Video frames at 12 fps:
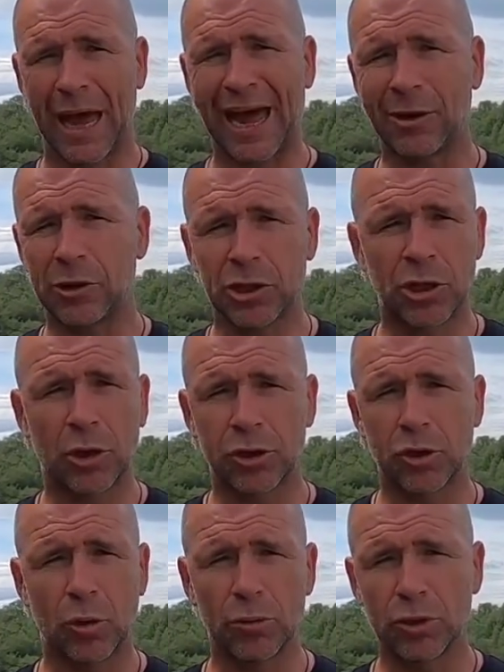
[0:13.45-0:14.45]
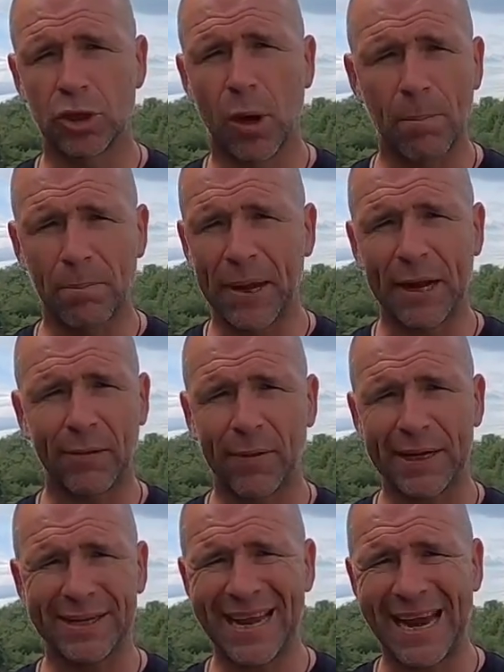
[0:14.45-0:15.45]
Alan Scotthorne, Tom
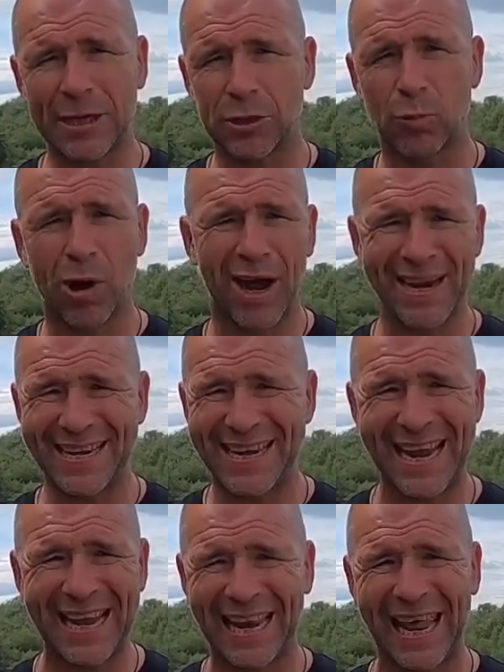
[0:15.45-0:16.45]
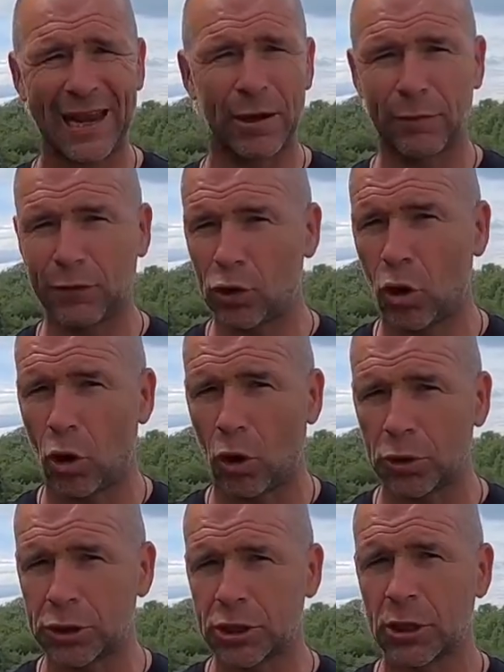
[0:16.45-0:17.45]
Pickering, Dennis White, Dick Clegg, and of
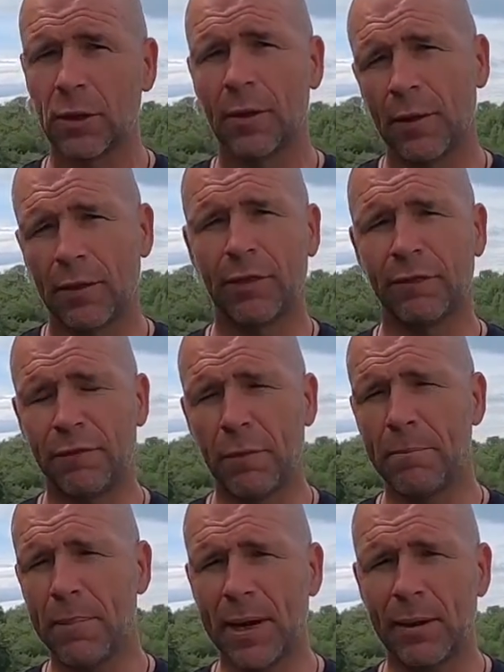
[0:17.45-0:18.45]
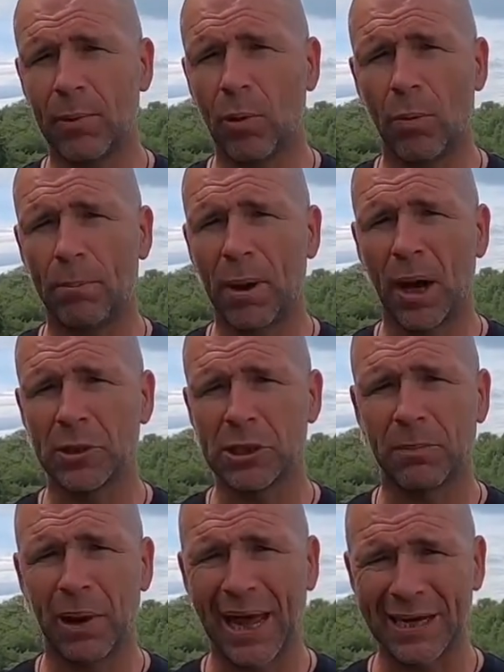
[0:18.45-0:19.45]
course, the formidable
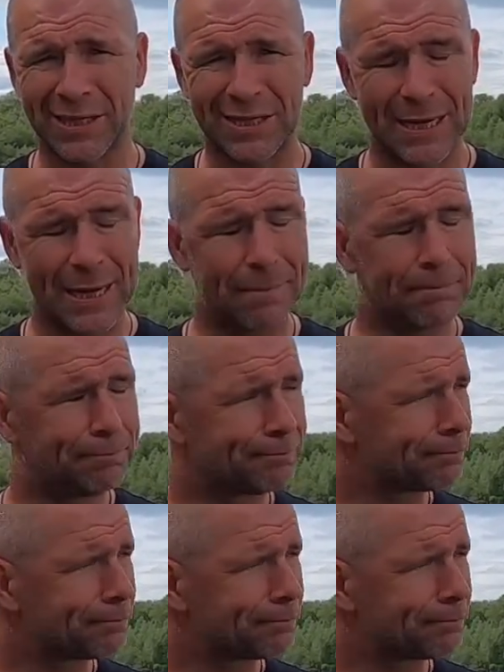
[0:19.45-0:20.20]
Barnsley Blacks team.